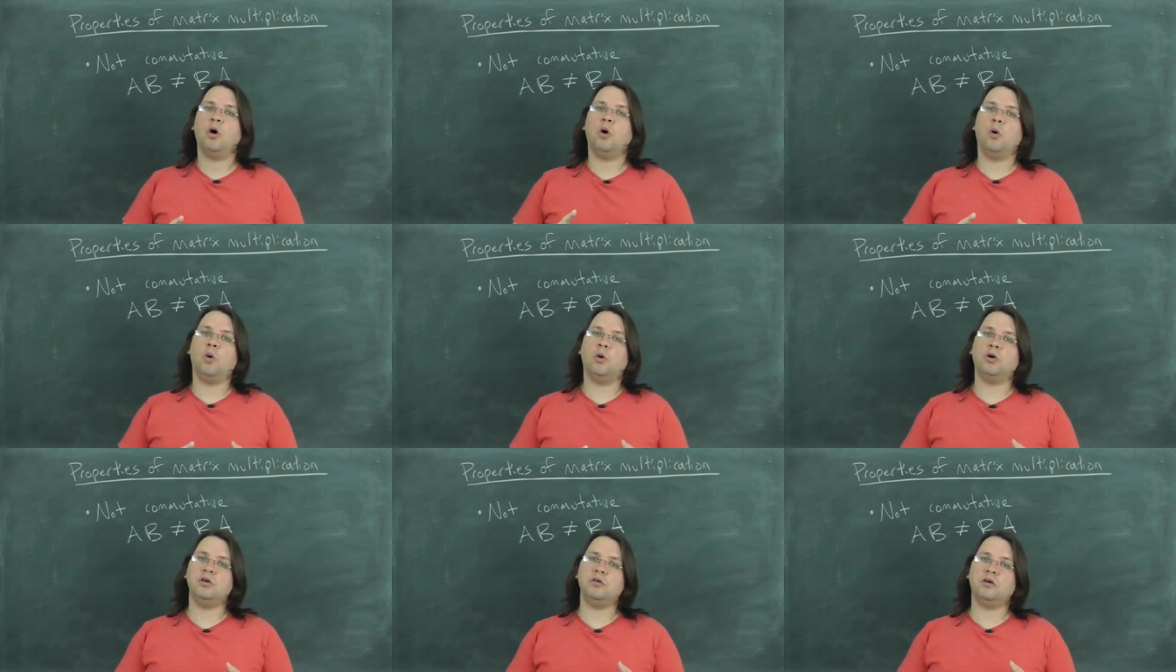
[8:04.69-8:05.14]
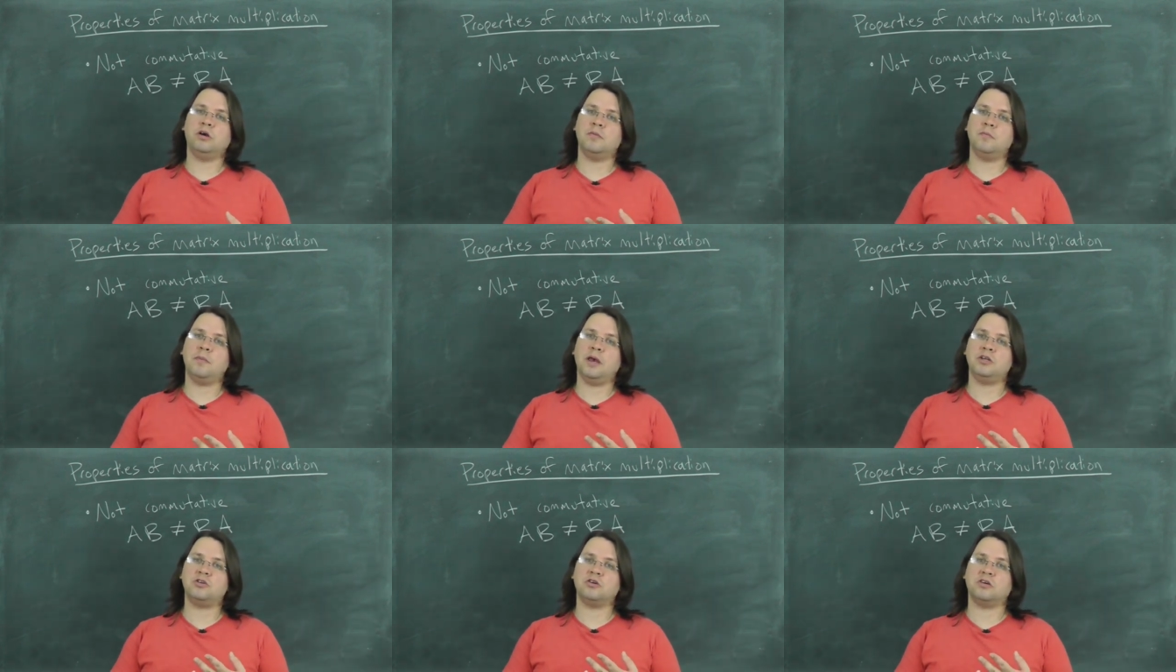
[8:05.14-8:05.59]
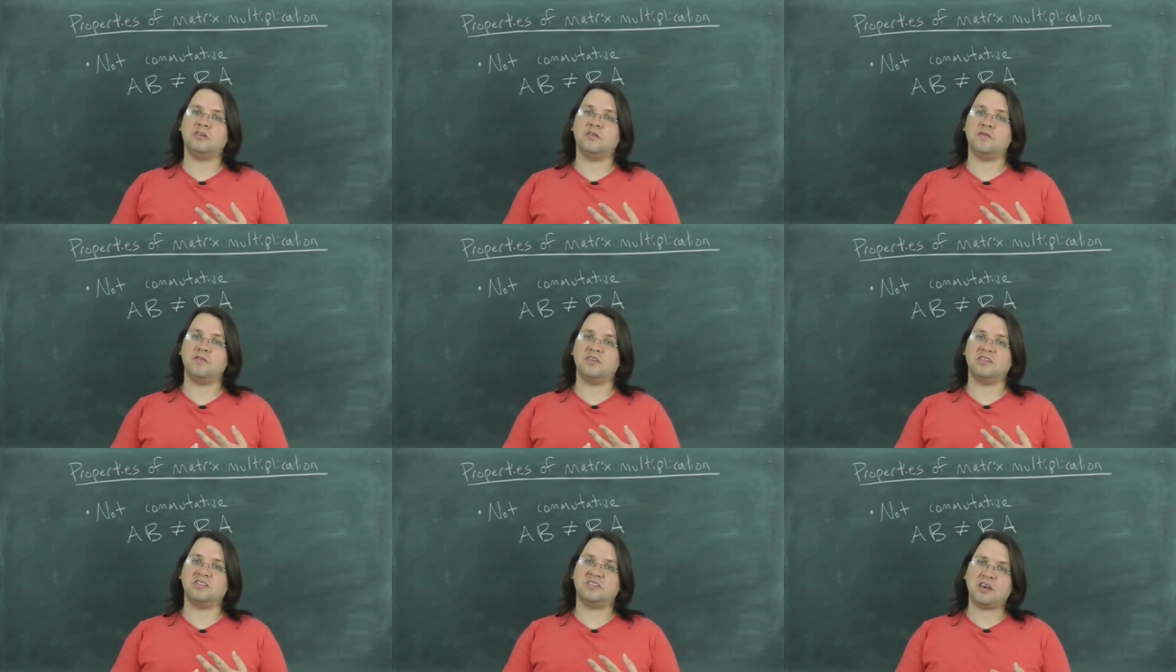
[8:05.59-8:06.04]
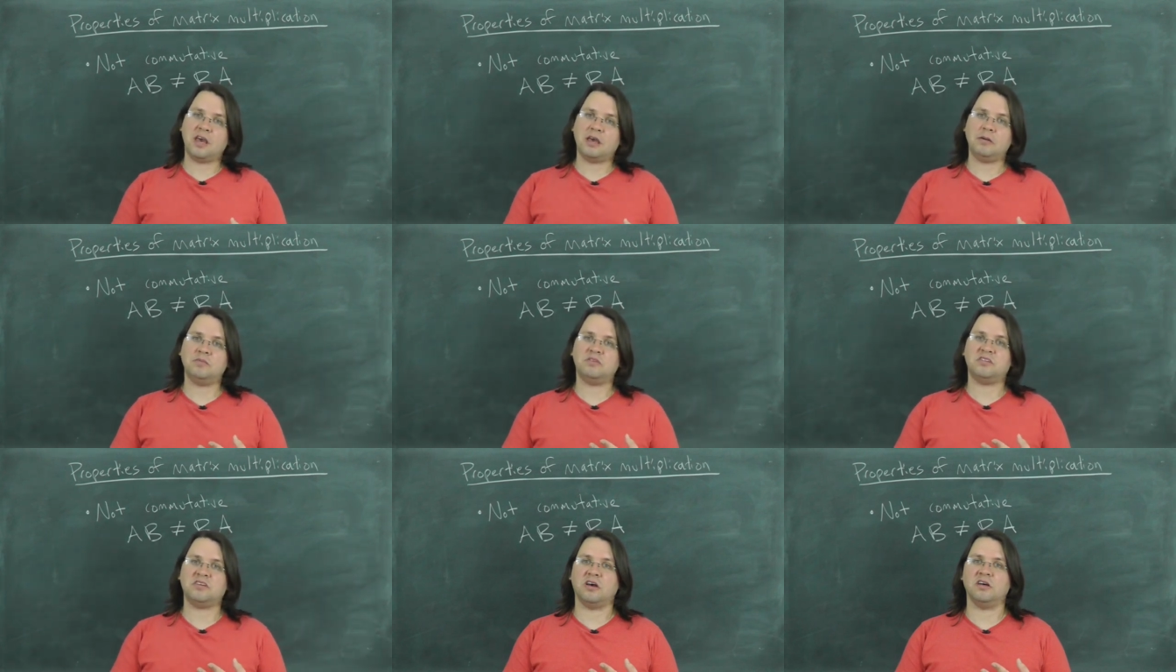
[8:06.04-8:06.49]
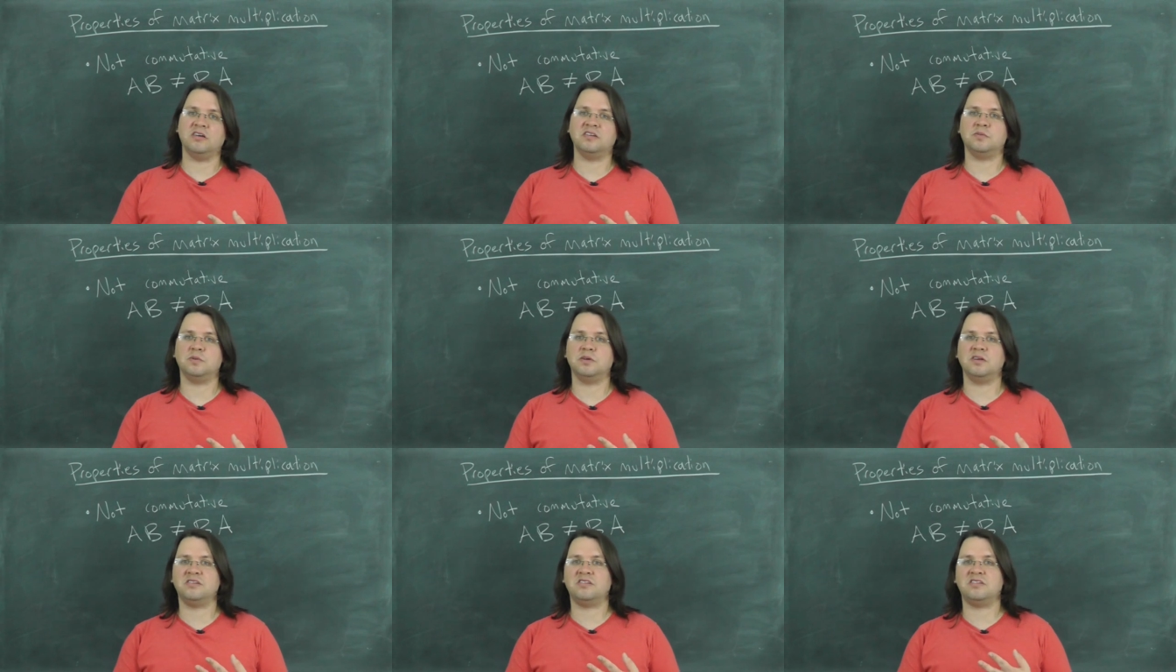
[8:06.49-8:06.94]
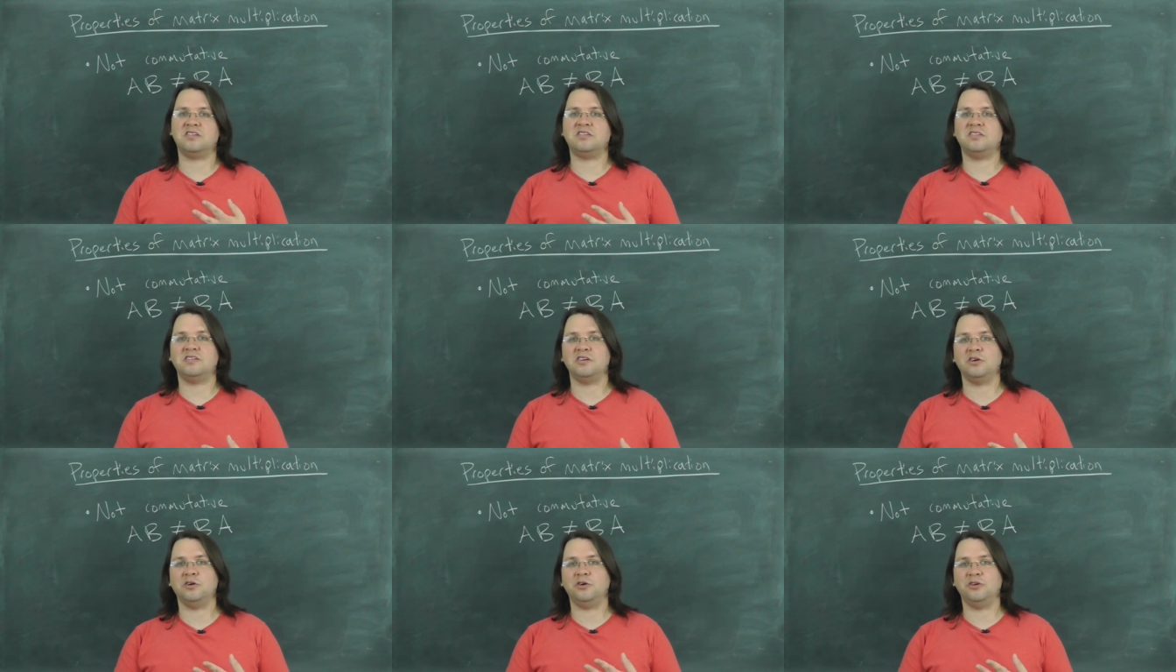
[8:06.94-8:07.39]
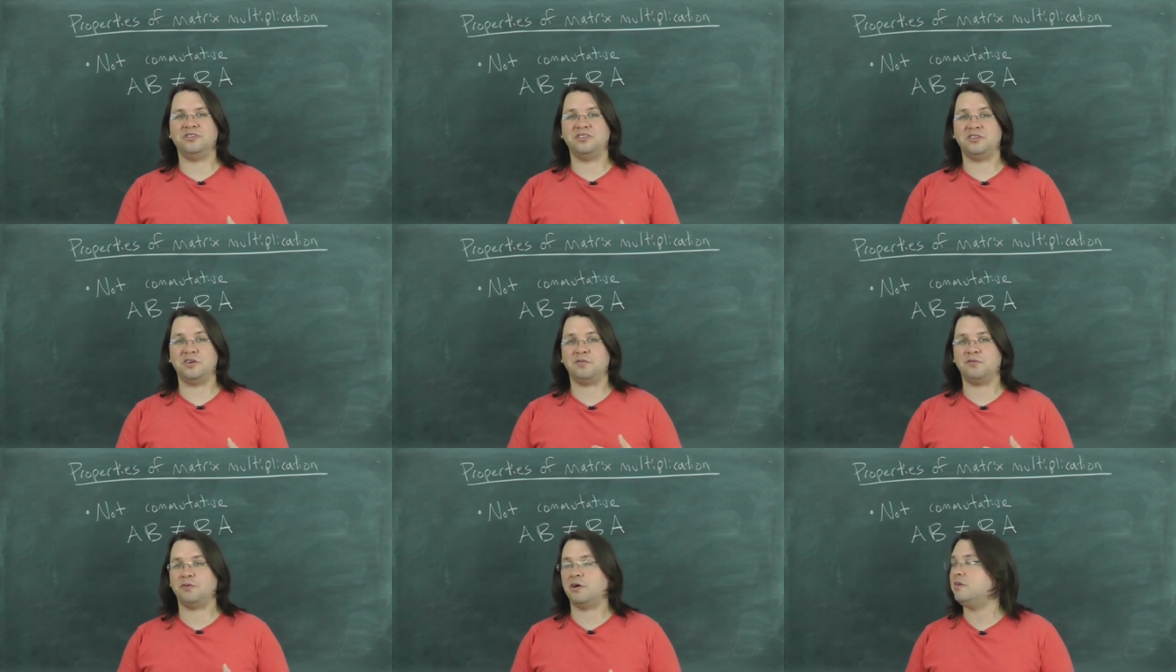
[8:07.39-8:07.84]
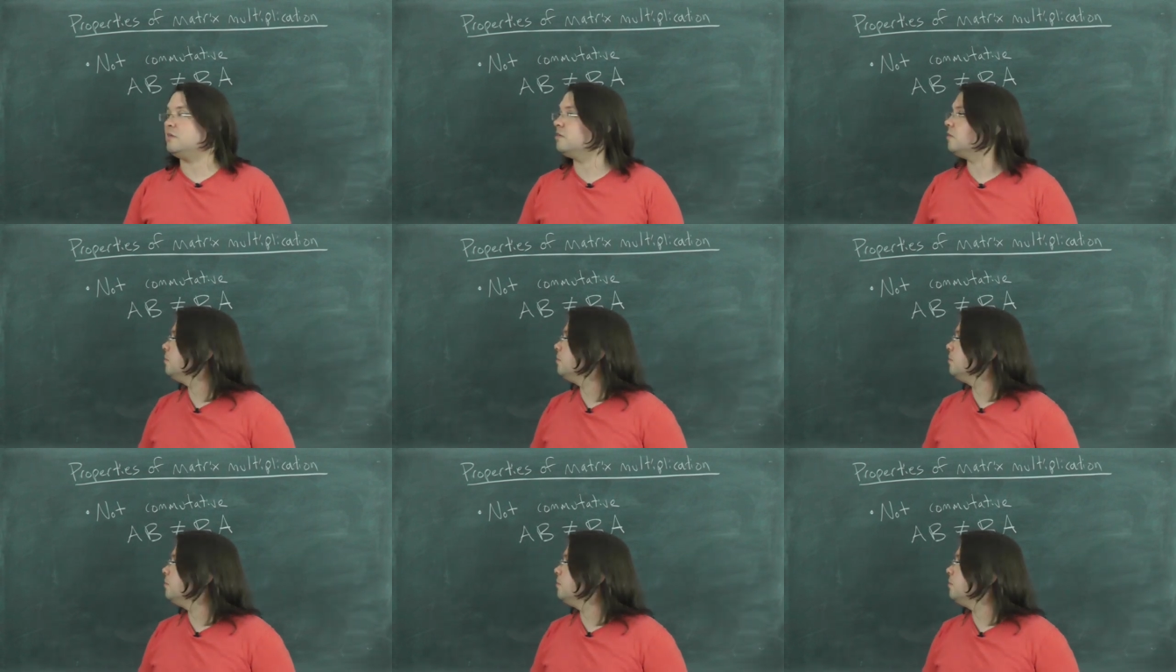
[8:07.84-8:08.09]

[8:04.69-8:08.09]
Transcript: or you get a matrix of the same size, but it's still different.